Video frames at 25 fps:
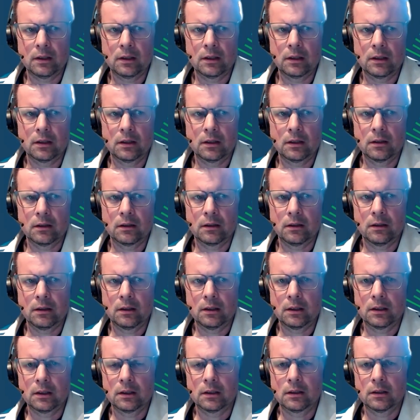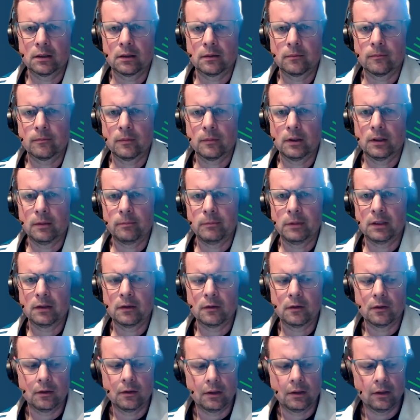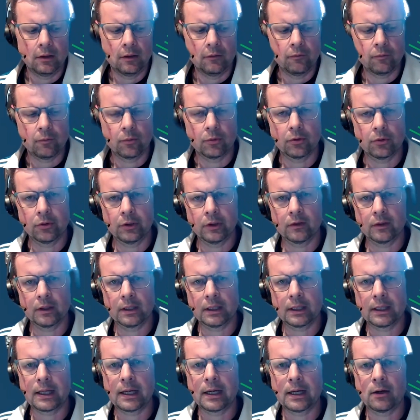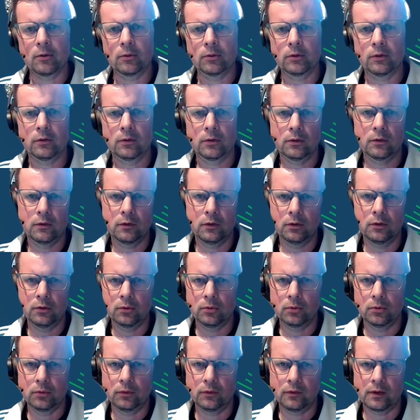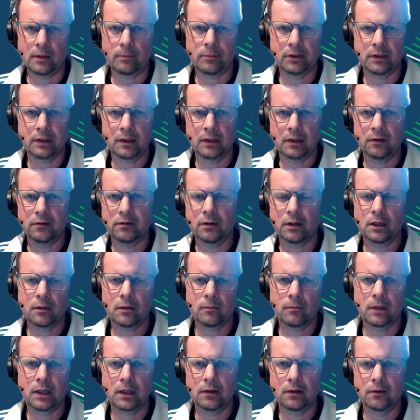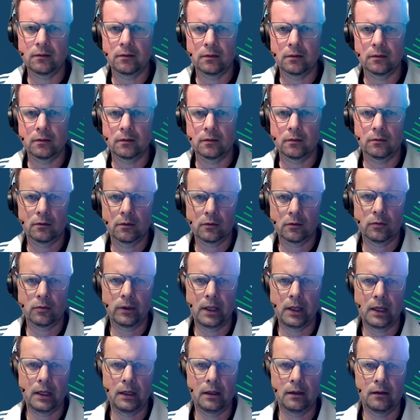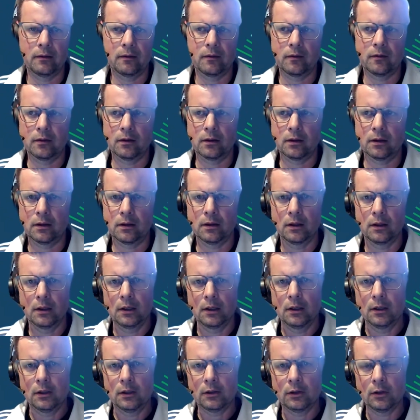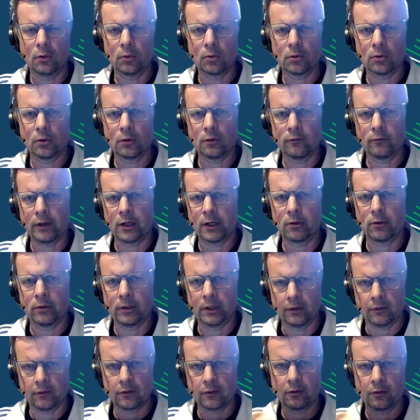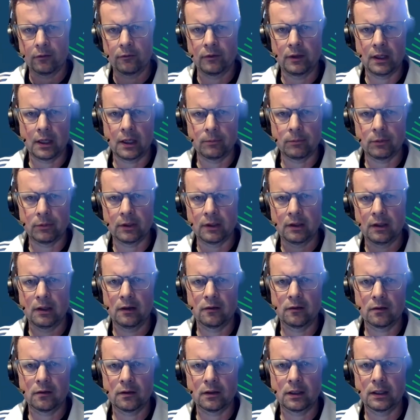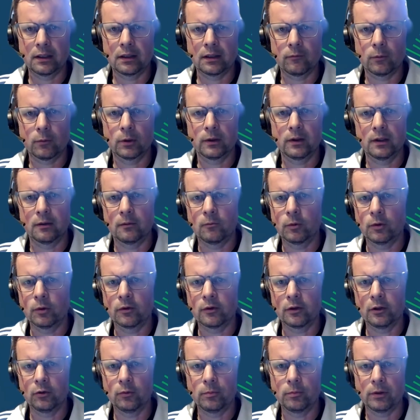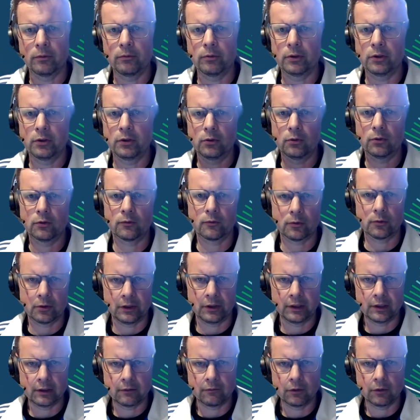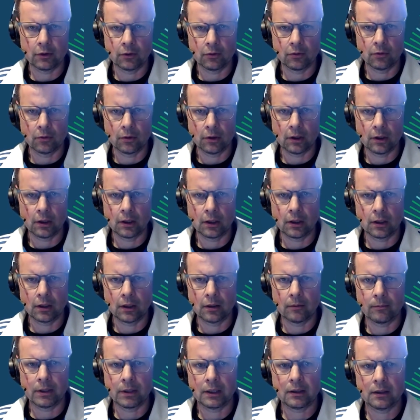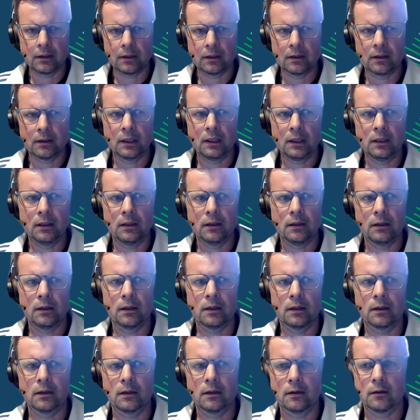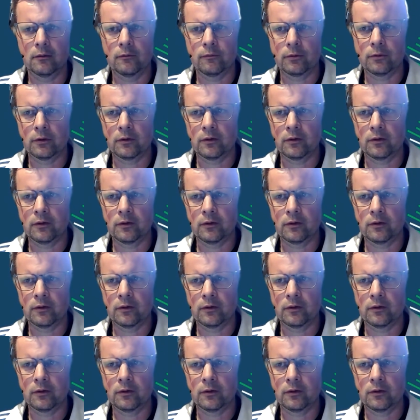I mean, if we're in the cloud, you could use application automation to create local variants of the application, like we did with loop and reduce for ClickView back in the day, for